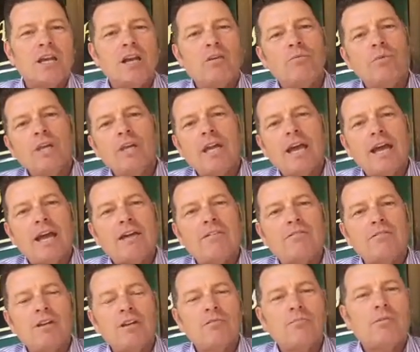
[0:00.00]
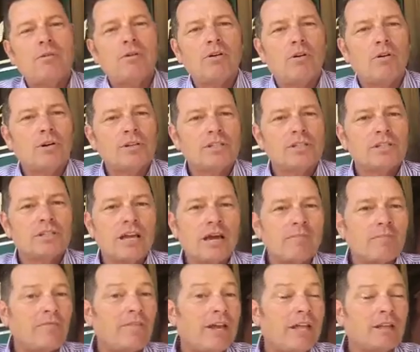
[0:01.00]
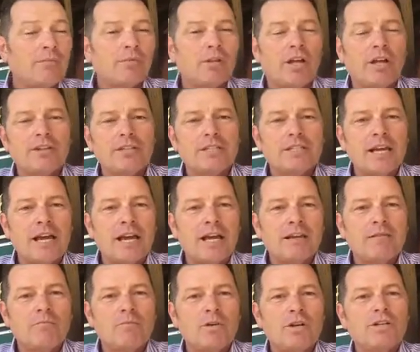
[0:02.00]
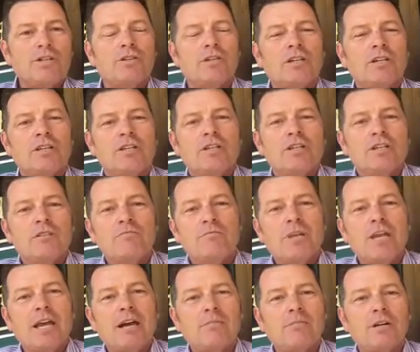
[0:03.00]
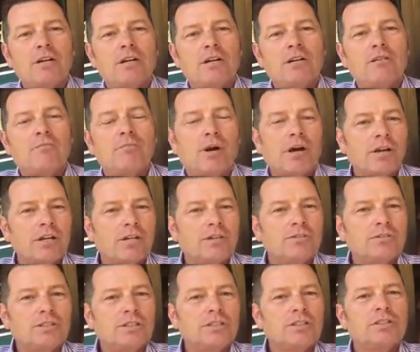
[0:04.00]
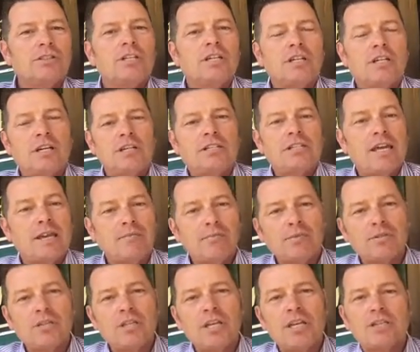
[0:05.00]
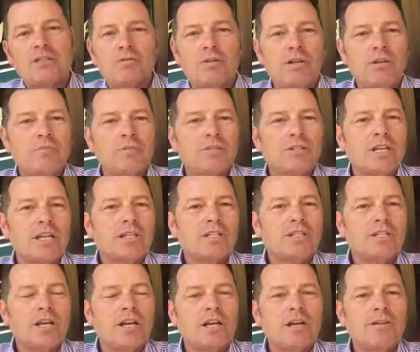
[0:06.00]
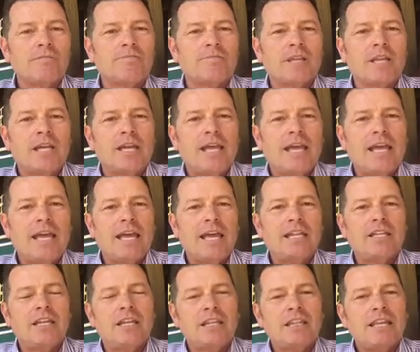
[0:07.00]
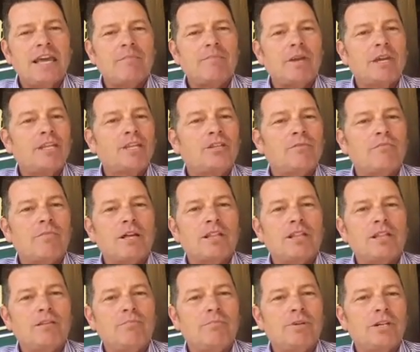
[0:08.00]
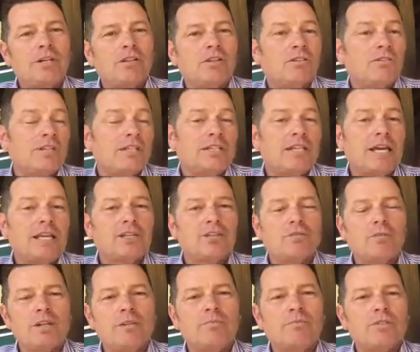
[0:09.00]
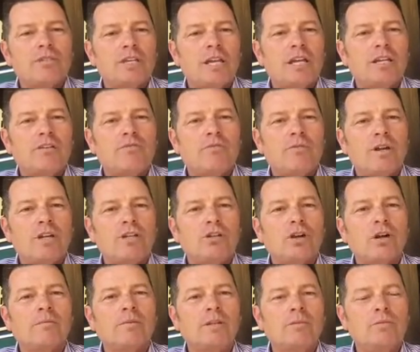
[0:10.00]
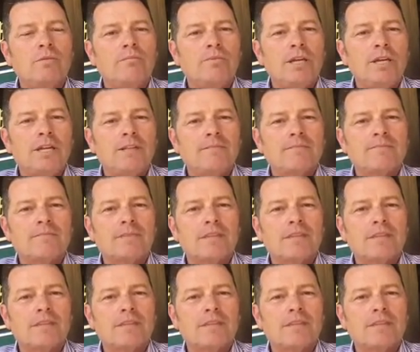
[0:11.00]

We have horses come available all the time where you can become a part owner, a 10%, 20% share, and that makes your monthly bill only 10 or 20% of what it normally would be.